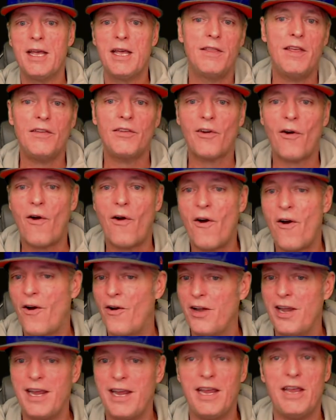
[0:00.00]
This
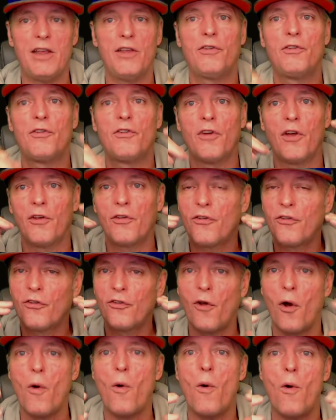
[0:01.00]
card is
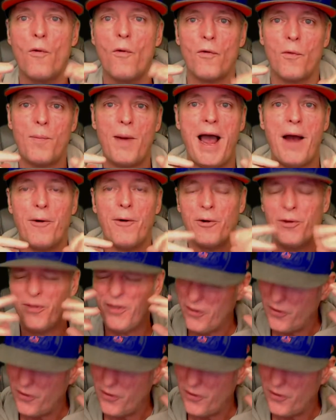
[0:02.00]
just so overpowered.